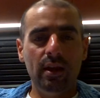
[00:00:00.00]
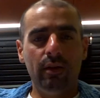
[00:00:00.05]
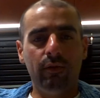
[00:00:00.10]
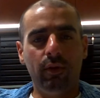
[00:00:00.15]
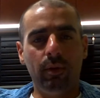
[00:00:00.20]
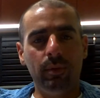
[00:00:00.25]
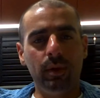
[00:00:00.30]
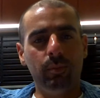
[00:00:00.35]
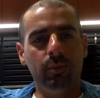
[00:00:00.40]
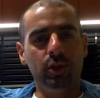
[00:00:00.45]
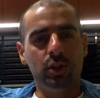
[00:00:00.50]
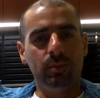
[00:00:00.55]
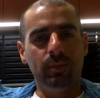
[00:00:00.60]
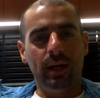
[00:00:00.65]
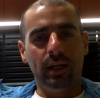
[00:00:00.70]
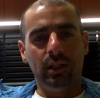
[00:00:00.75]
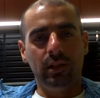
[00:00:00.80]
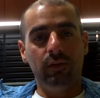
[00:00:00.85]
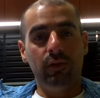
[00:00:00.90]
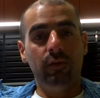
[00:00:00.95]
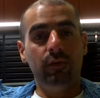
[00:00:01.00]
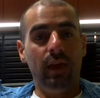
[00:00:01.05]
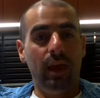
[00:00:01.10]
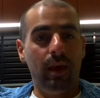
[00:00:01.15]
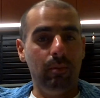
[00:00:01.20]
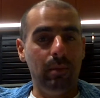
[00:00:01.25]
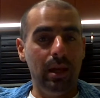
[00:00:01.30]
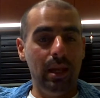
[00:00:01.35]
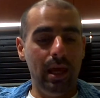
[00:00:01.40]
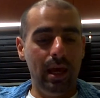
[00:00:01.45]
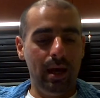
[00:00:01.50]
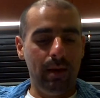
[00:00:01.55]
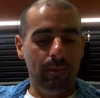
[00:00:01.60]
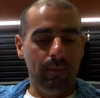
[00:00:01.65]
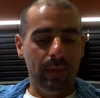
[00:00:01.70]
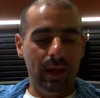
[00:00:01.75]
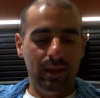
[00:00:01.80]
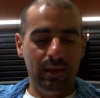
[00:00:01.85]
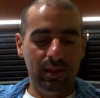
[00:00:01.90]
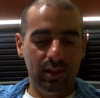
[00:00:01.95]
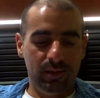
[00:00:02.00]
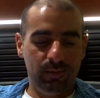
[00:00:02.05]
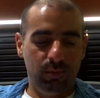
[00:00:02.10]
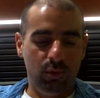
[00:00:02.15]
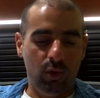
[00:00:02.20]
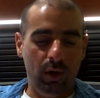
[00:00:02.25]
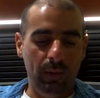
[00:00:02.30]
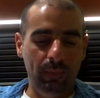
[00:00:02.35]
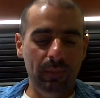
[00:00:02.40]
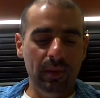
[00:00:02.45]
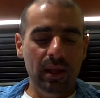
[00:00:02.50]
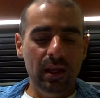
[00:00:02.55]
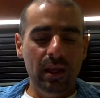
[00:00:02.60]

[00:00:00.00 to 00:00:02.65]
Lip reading: from the perspective of Eminem at this point.